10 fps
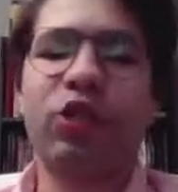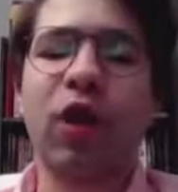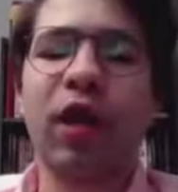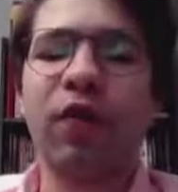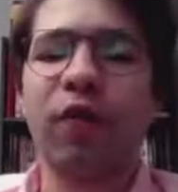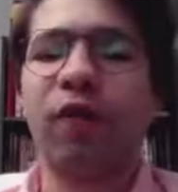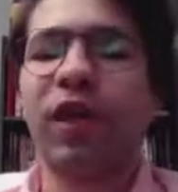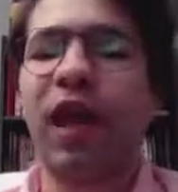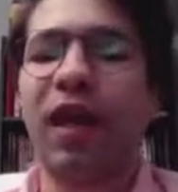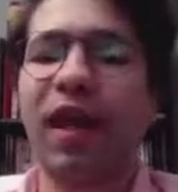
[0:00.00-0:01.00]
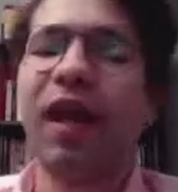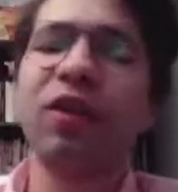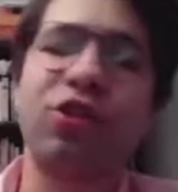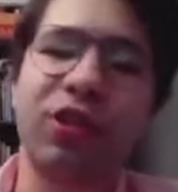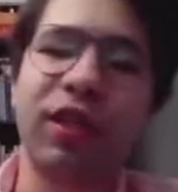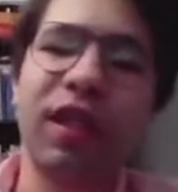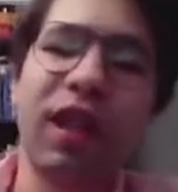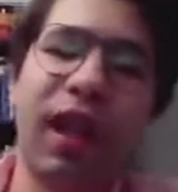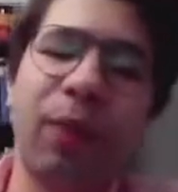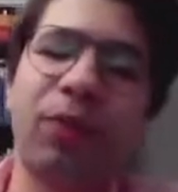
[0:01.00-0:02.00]
try via analogy
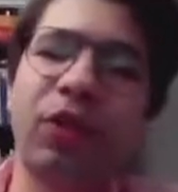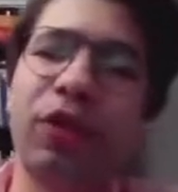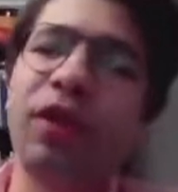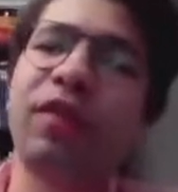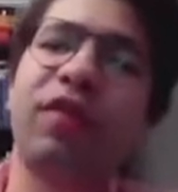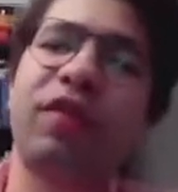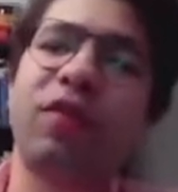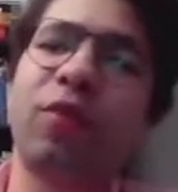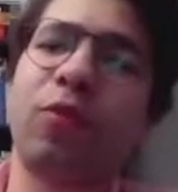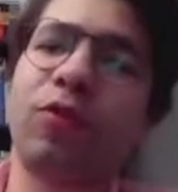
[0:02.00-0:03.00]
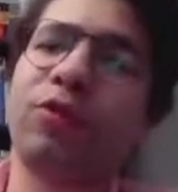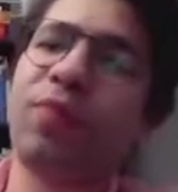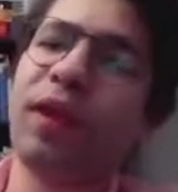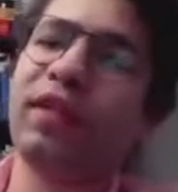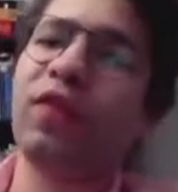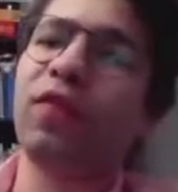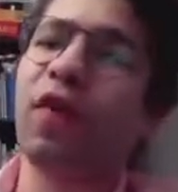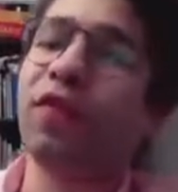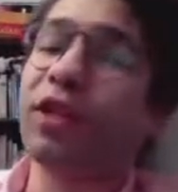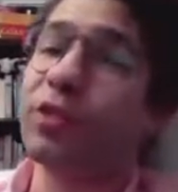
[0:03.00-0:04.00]
help you look at this from the perspective
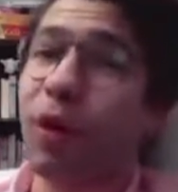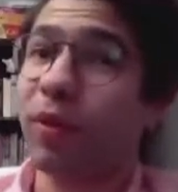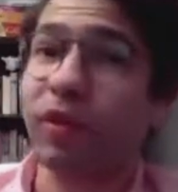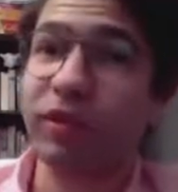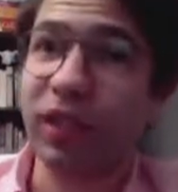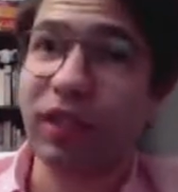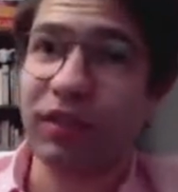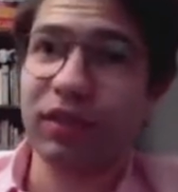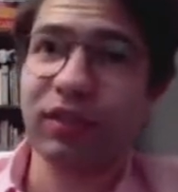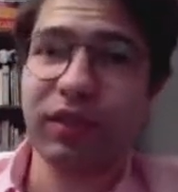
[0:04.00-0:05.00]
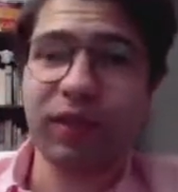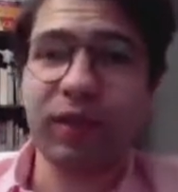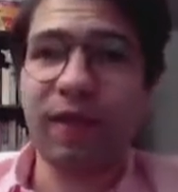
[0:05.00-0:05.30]
of an experimental scientist.